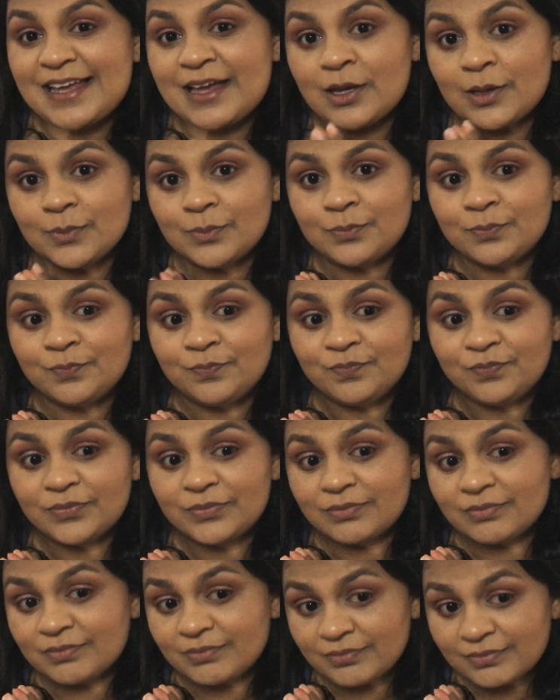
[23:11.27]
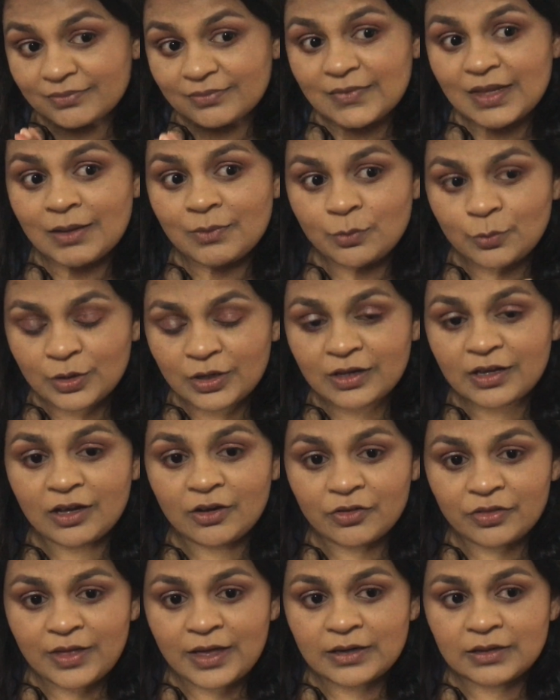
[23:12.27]
I'm working
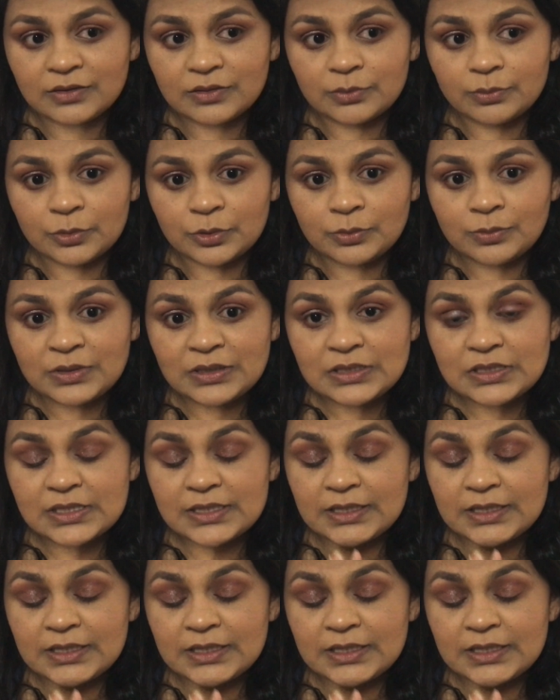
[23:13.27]
on that at the moment.